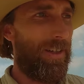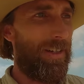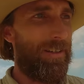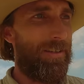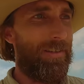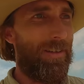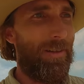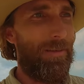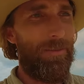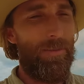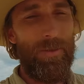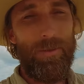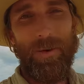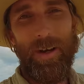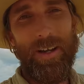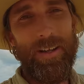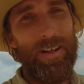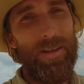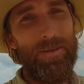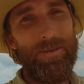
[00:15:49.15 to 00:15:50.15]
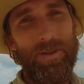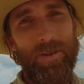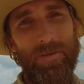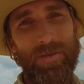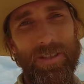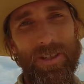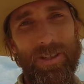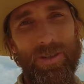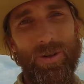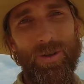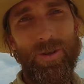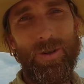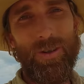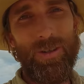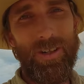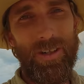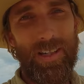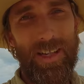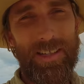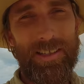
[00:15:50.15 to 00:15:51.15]
and the way that he was obviously
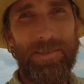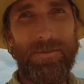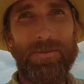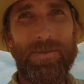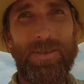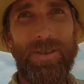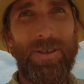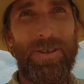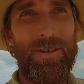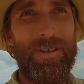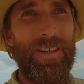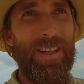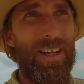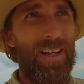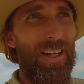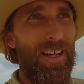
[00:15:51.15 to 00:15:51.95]
taught, I'll ask him soon,